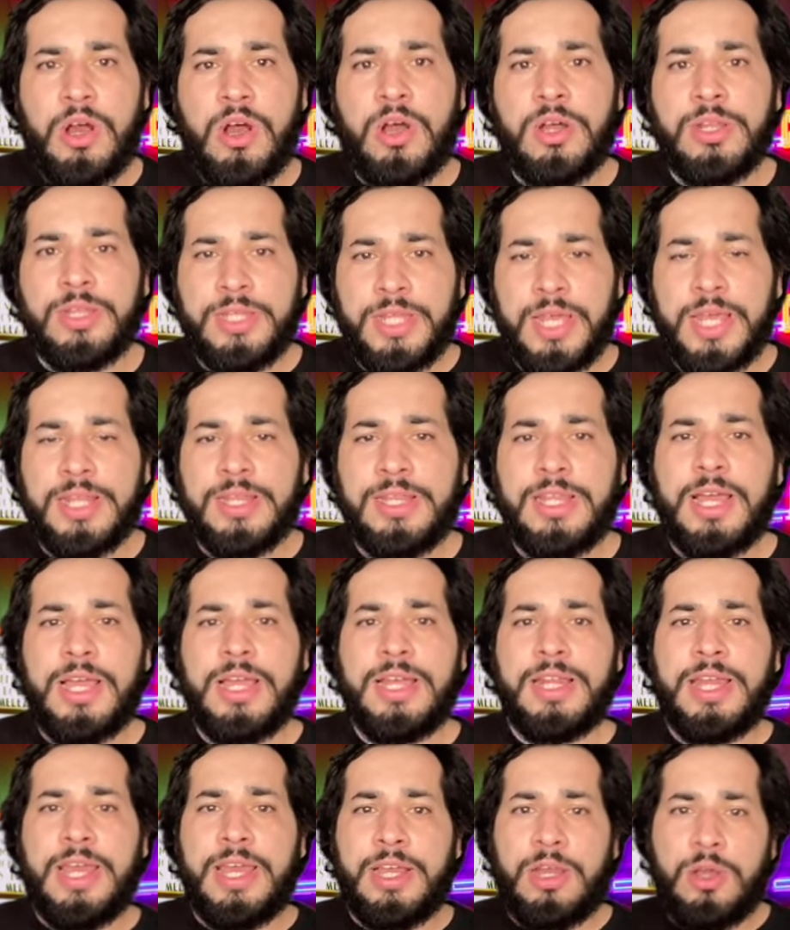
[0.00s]
on
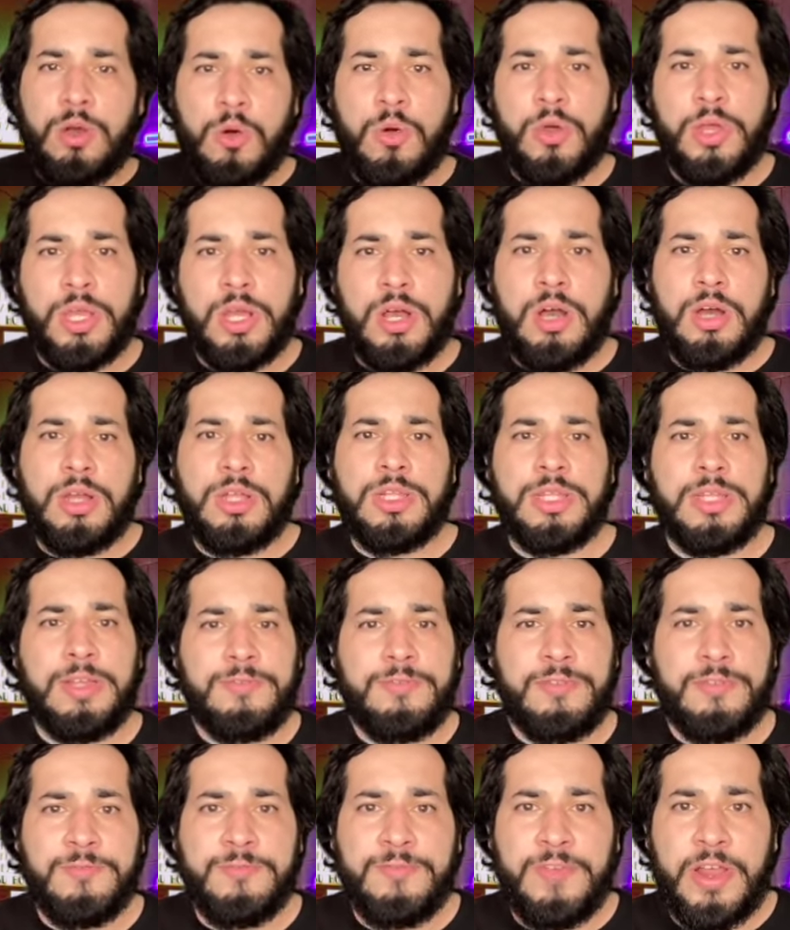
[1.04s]
Deadline and going on
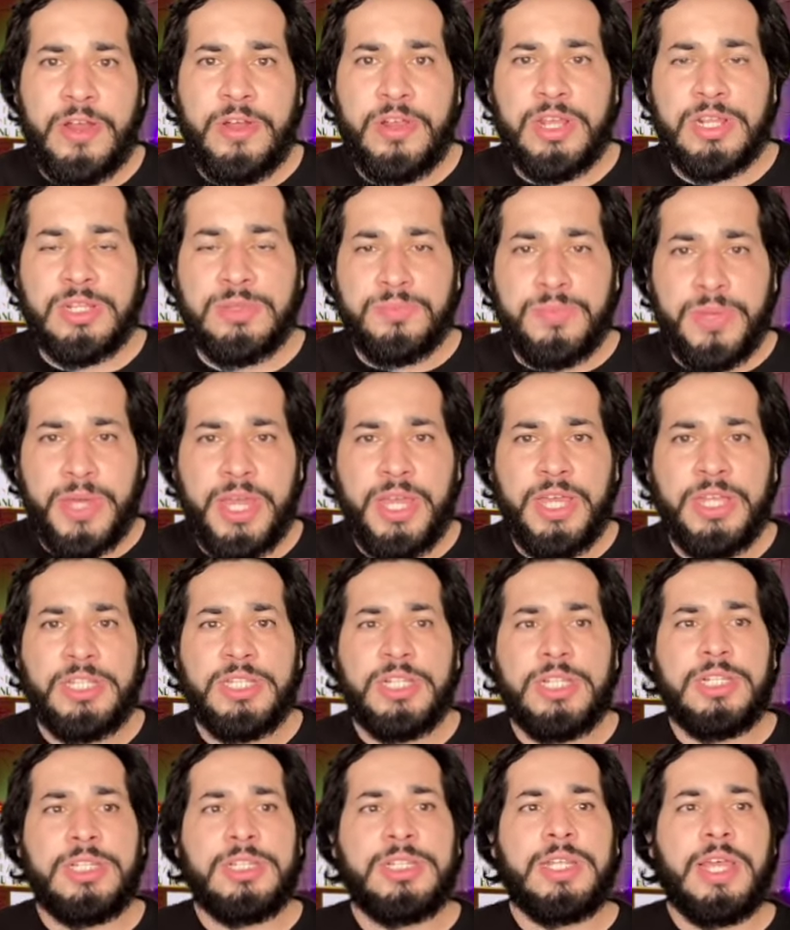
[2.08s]
different various
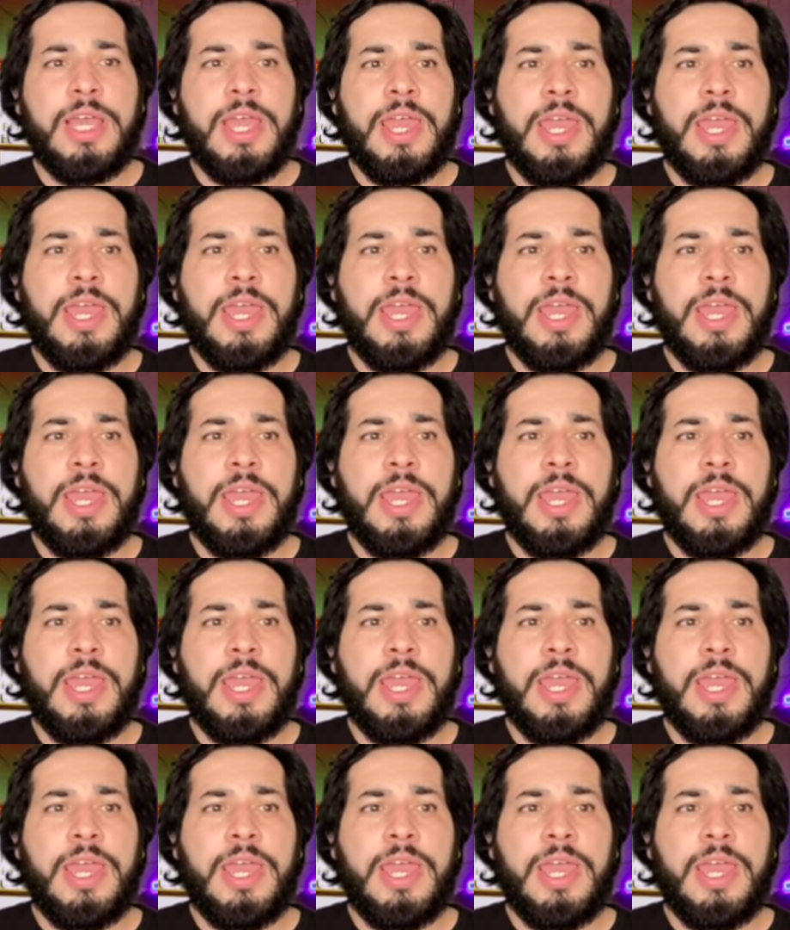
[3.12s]
pages,